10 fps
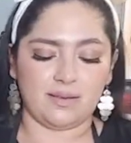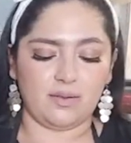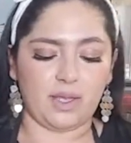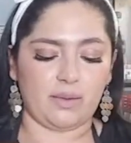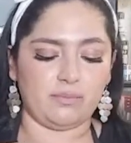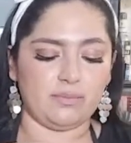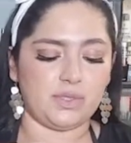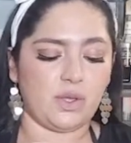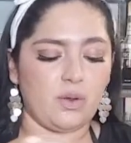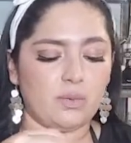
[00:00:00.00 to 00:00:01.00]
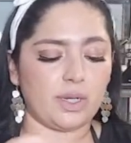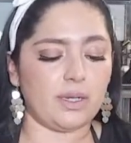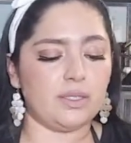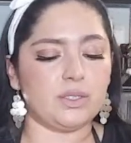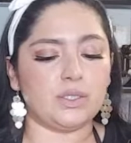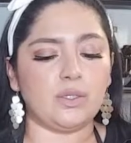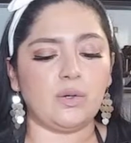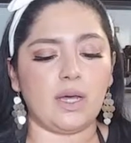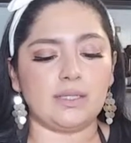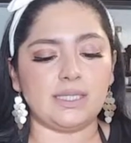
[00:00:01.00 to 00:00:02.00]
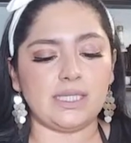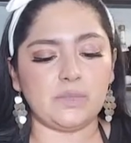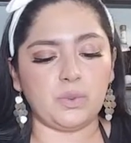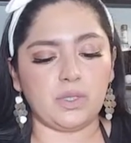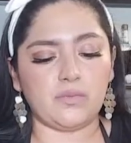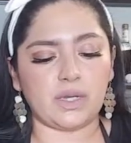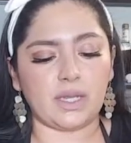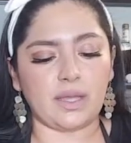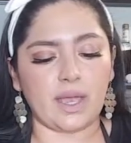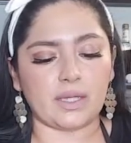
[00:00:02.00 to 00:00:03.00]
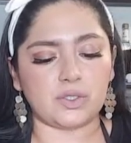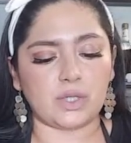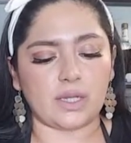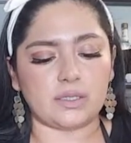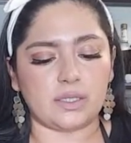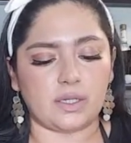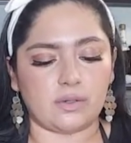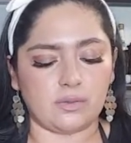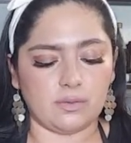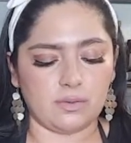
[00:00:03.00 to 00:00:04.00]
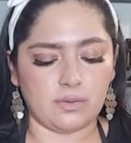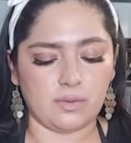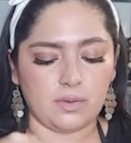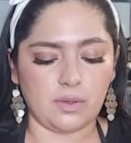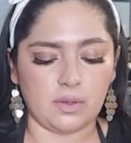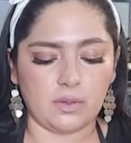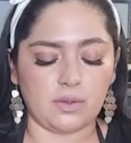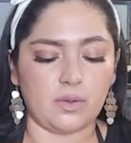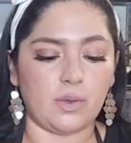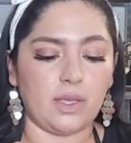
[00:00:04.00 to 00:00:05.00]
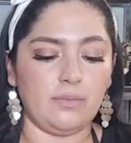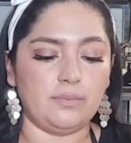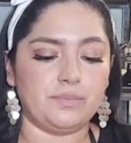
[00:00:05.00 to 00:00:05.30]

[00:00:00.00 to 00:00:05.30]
Okay, so we're gonna do a teaspoon of vanilla extract in here. Okay,